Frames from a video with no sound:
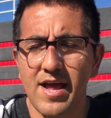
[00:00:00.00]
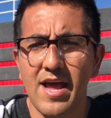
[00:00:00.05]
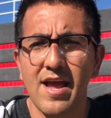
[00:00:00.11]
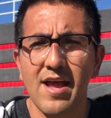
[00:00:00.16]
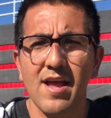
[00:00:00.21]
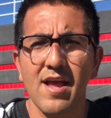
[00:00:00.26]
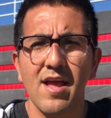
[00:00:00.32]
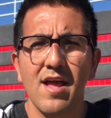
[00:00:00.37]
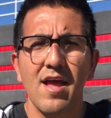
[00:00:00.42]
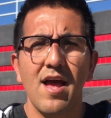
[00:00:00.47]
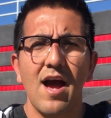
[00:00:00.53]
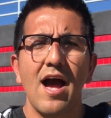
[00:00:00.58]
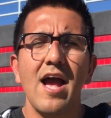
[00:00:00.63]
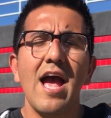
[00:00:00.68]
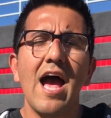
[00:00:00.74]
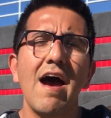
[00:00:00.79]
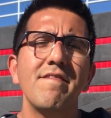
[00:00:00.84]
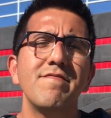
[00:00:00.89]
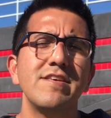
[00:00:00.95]
hey,
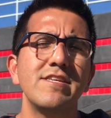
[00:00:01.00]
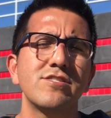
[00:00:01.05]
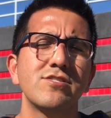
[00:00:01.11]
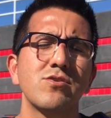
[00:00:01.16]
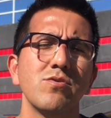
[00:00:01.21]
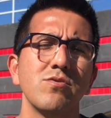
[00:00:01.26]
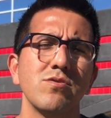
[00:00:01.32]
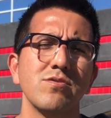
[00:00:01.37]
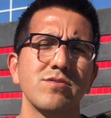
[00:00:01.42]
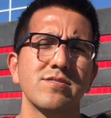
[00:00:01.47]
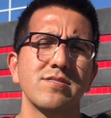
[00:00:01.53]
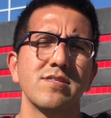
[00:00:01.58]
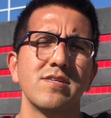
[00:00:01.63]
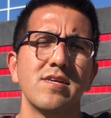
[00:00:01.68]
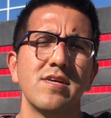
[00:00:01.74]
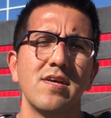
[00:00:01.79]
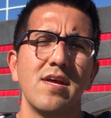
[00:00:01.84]
I have these tools.